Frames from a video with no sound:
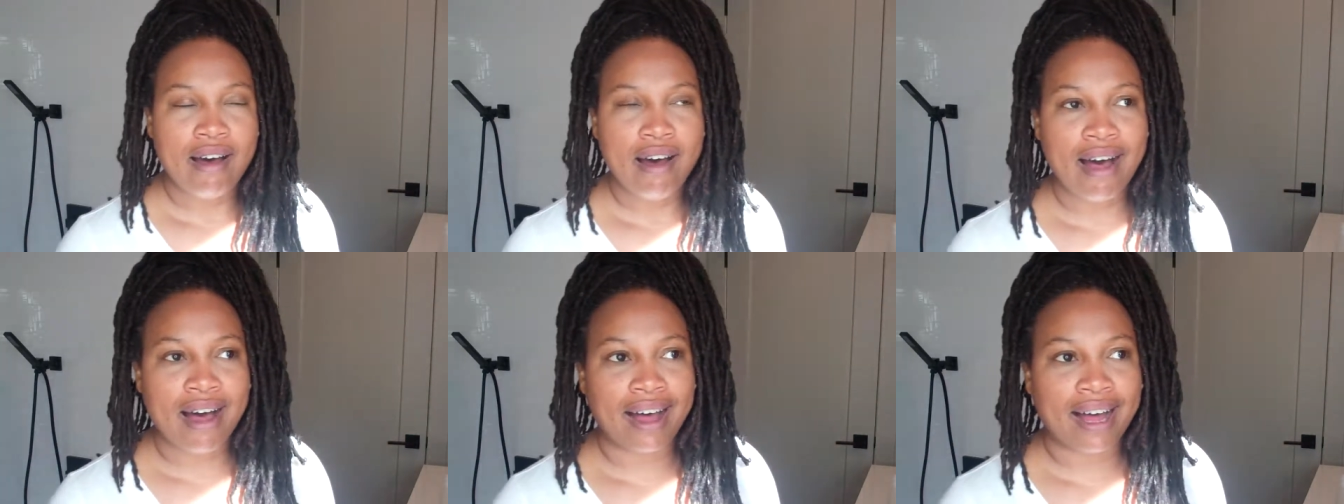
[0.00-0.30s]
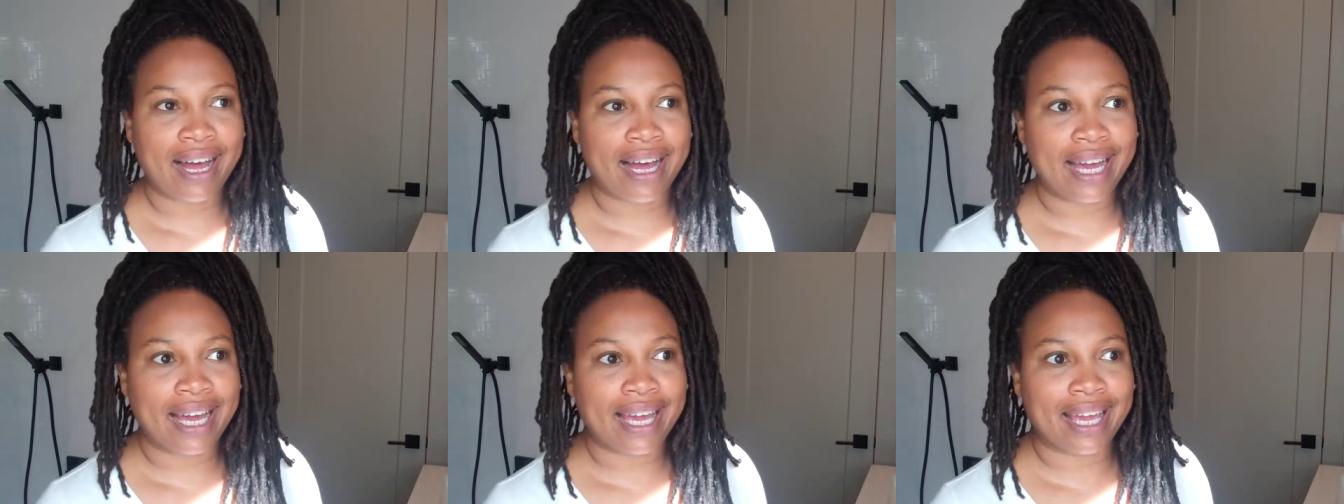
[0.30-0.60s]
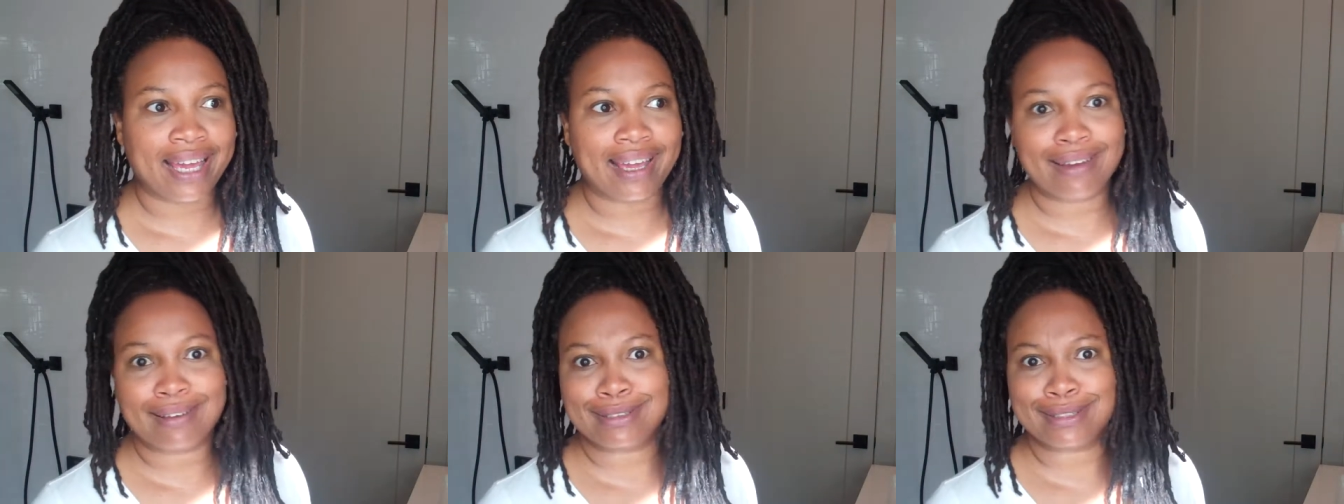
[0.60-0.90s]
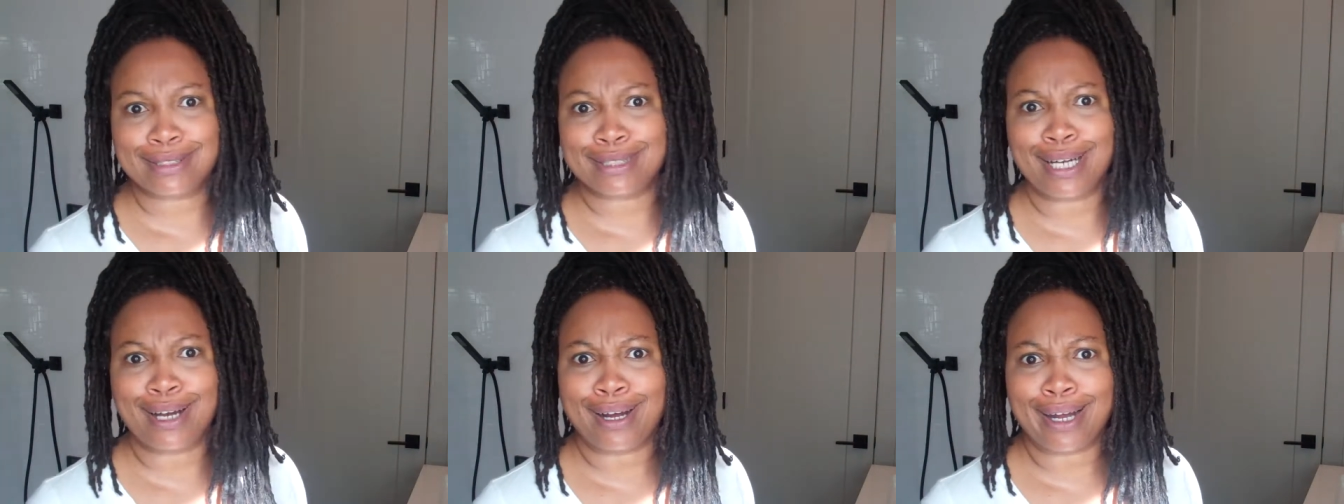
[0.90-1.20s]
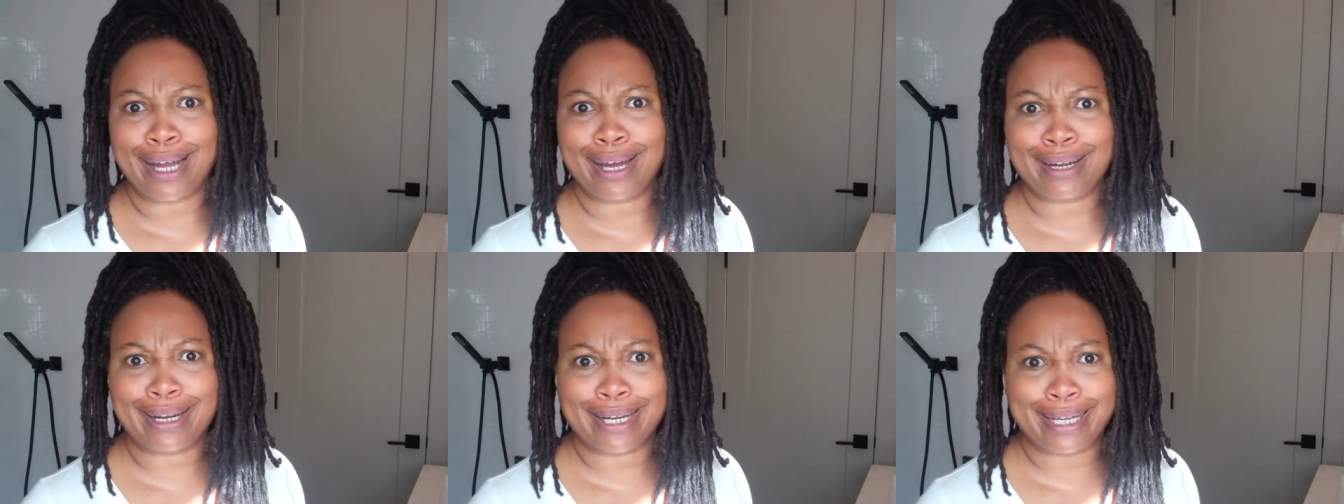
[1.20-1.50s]
I just
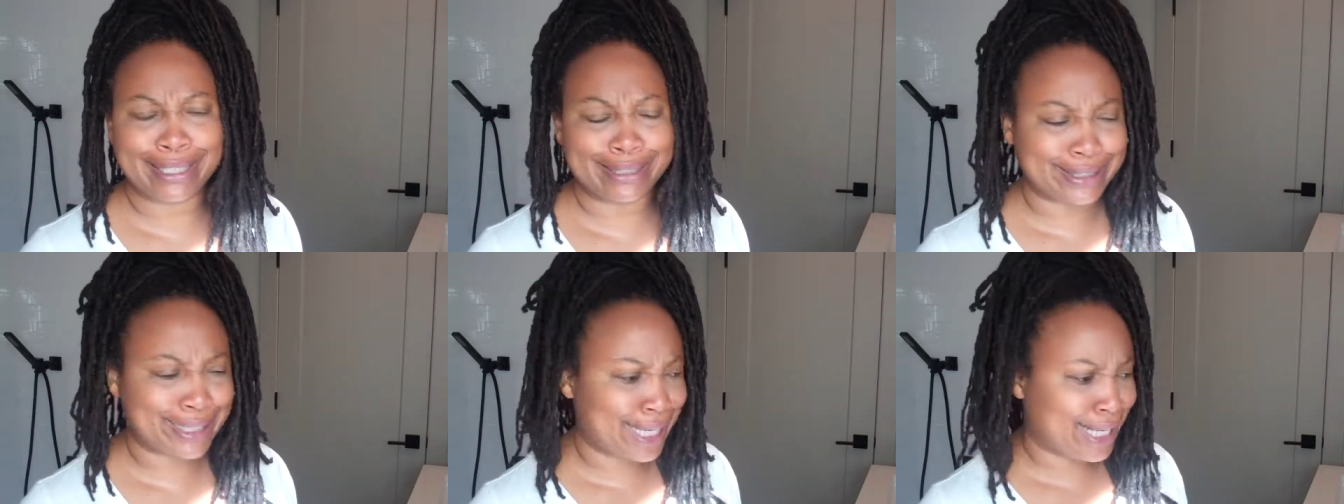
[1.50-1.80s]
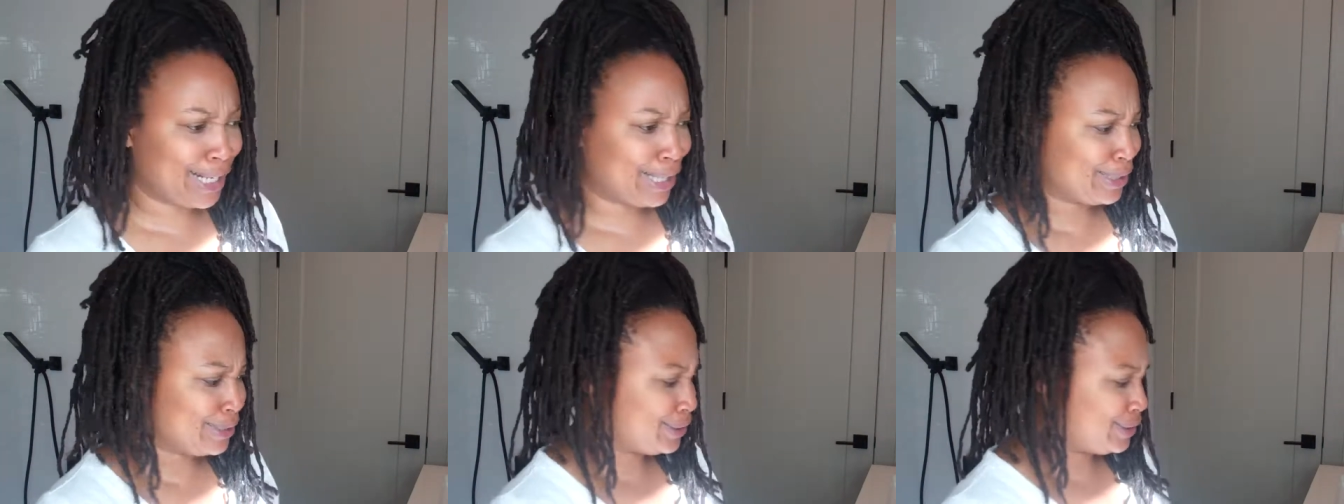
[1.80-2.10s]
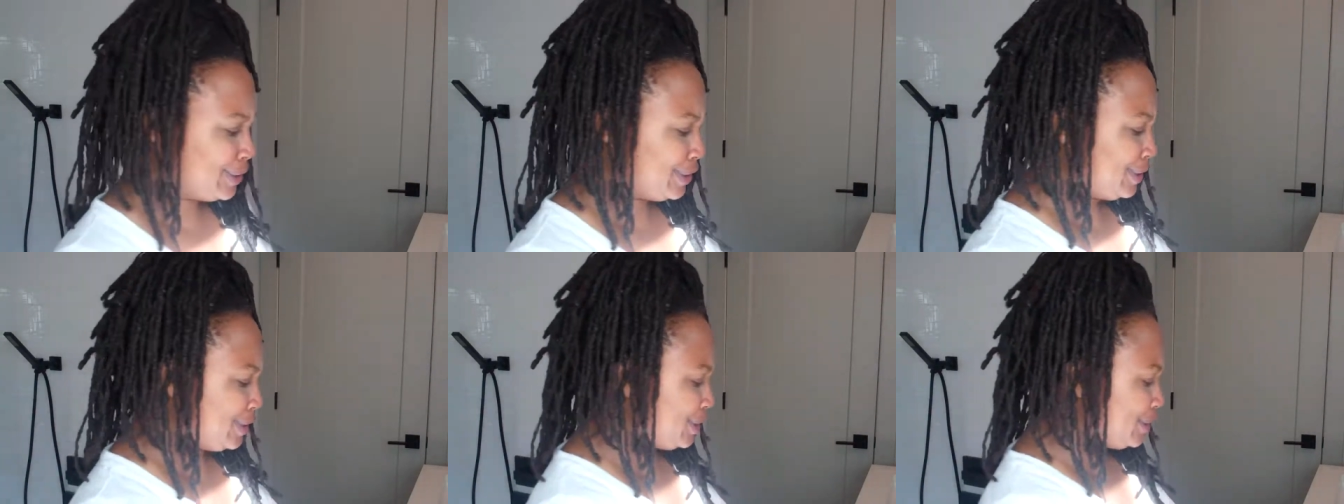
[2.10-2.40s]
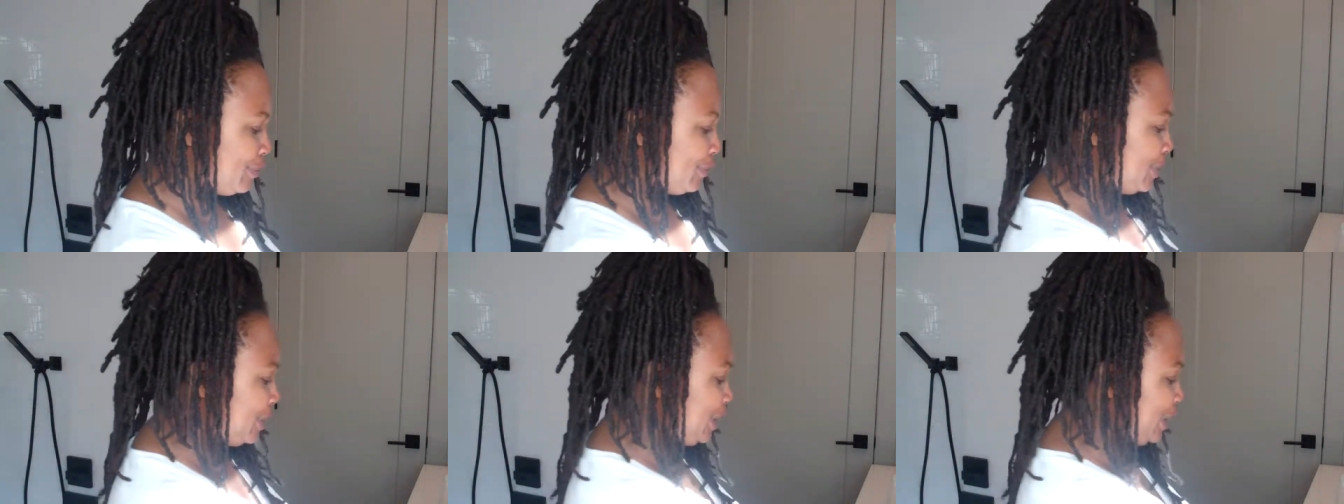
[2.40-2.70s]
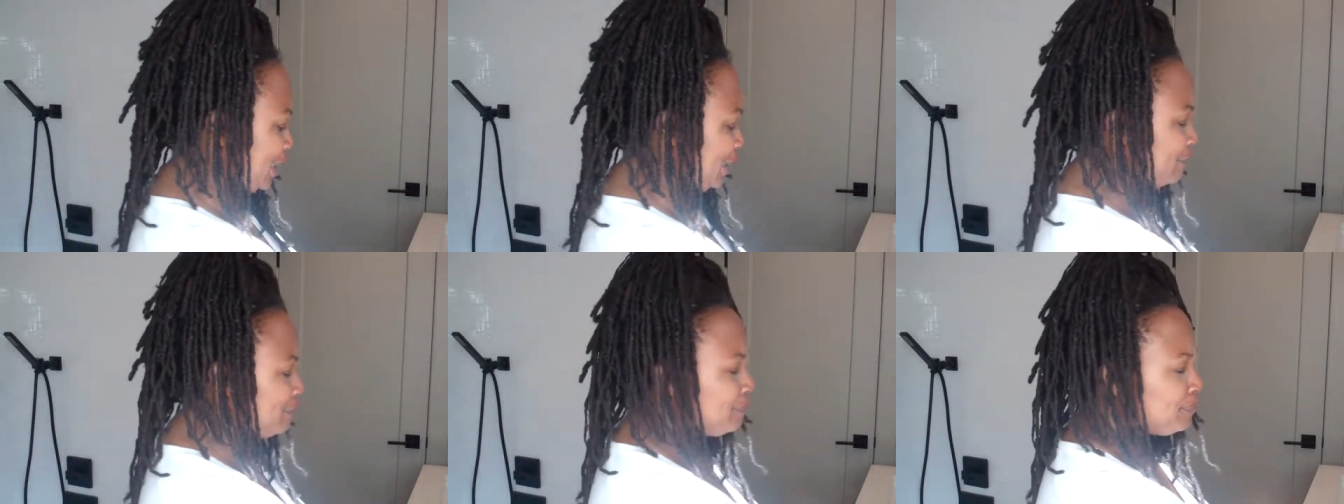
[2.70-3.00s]
hung out at his house and just really,